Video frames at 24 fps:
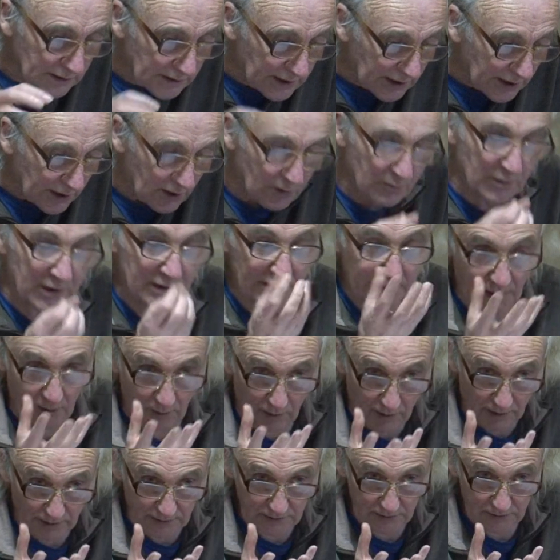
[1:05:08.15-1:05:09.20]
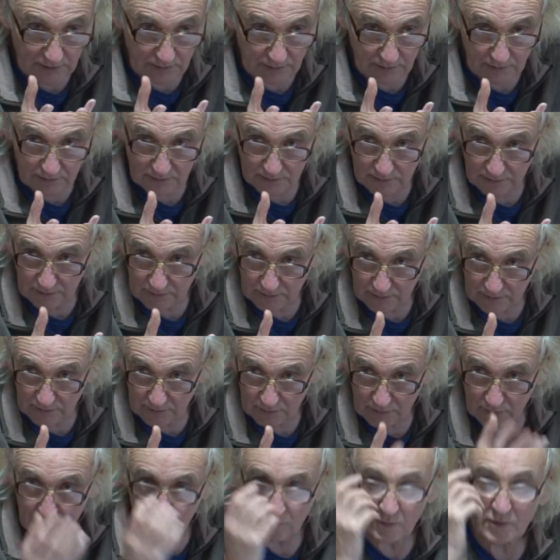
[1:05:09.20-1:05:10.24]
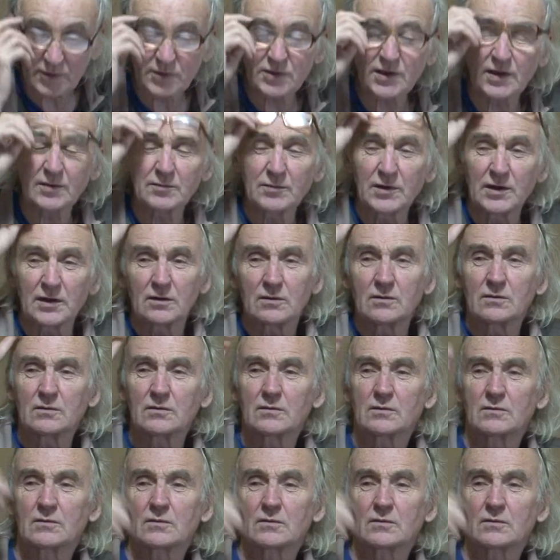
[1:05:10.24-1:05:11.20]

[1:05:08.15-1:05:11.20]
kermitewas. What does that mean?